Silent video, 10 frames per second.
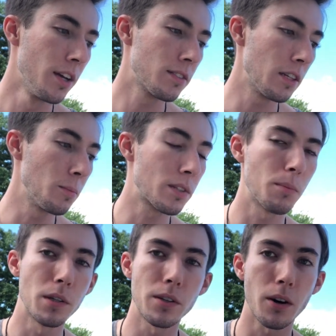seems to
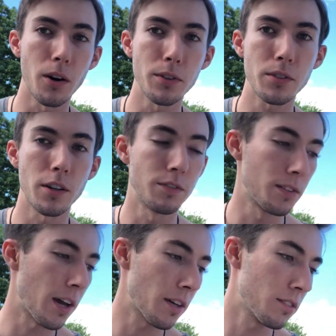be the cause of
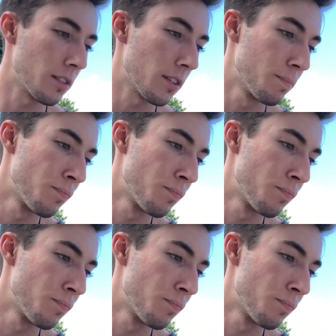disaster.